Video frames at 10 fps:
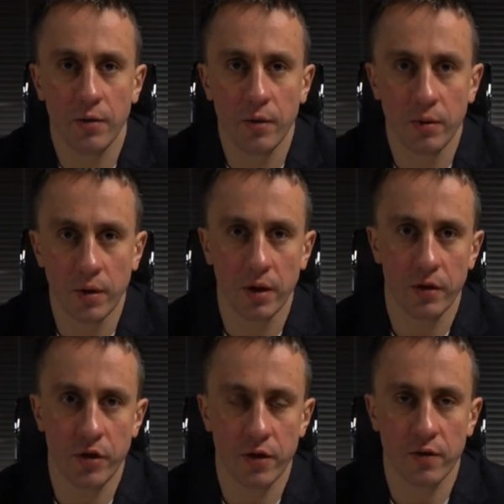we
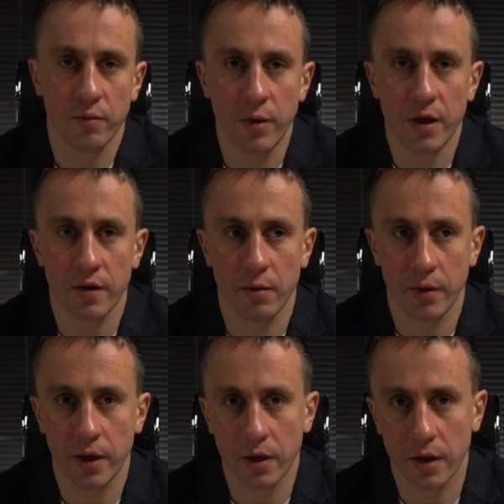will just make some
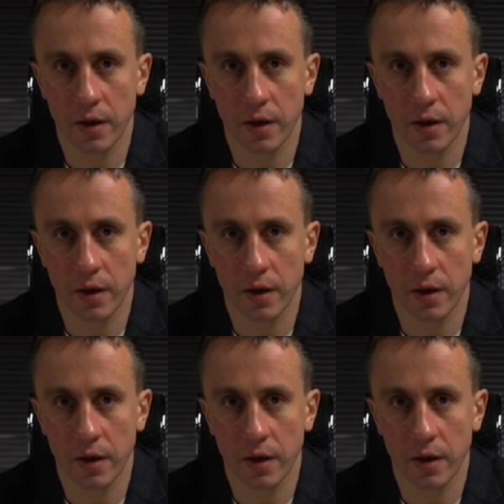like